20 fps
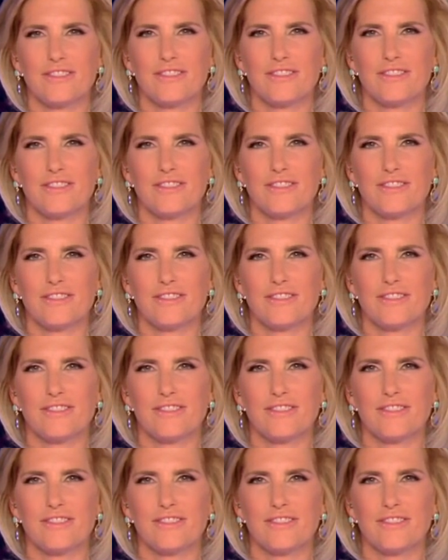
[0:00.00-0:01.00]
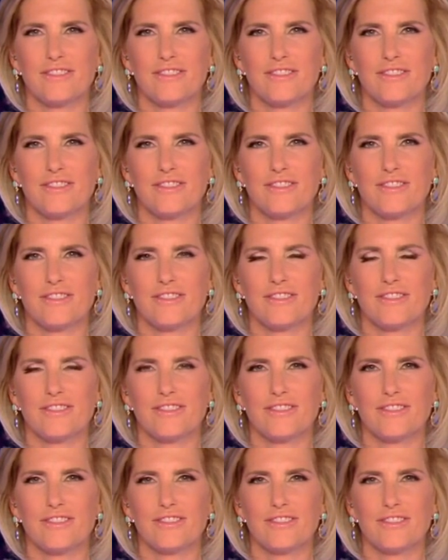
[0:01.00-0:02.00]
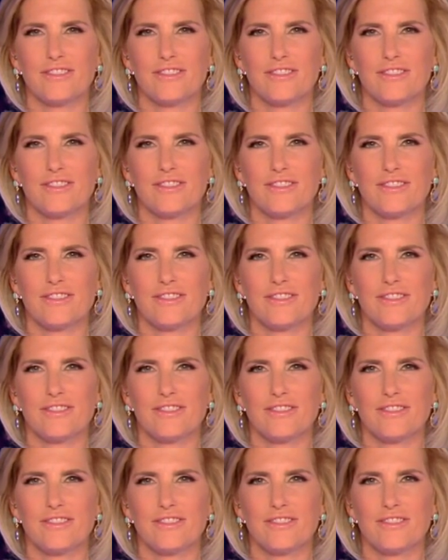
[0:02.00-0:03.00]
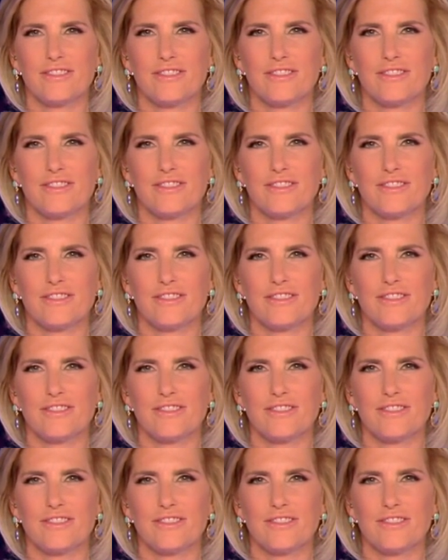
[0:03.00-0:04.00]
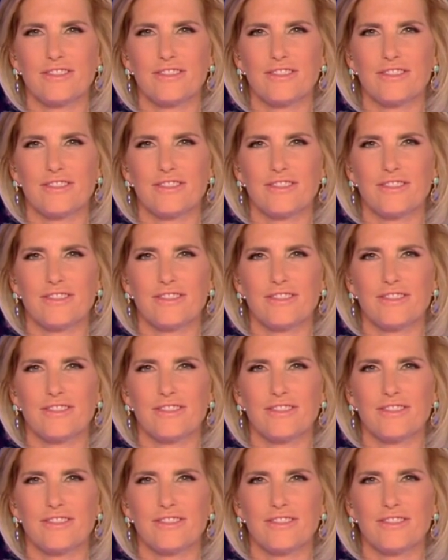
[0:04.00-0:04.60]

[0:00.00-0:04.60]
[no speech]